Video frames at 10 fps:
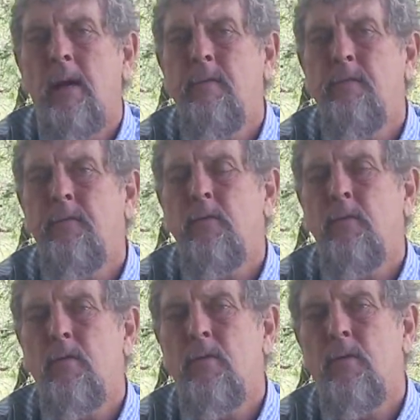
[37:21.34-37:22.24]

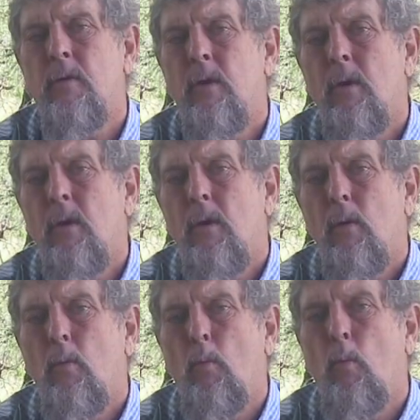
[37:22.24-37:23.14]
foods,
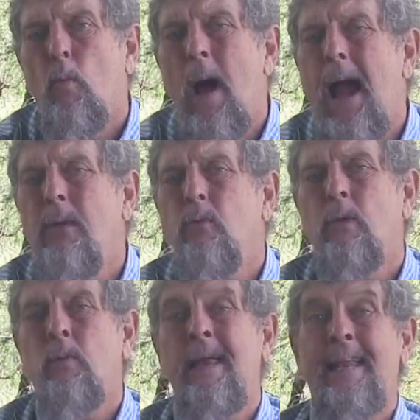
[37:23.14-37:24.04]
why
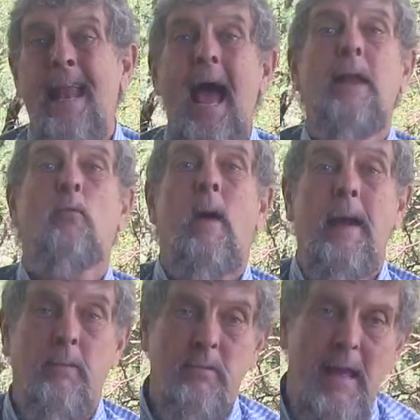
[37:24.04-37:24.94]
would we not
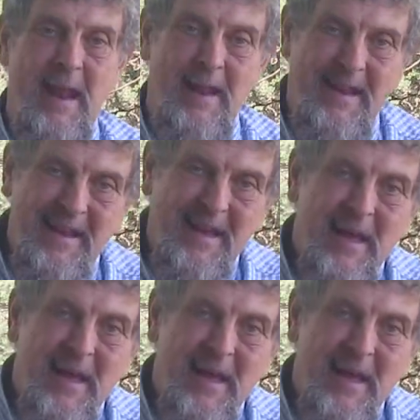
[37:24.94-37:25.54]
want to plant it?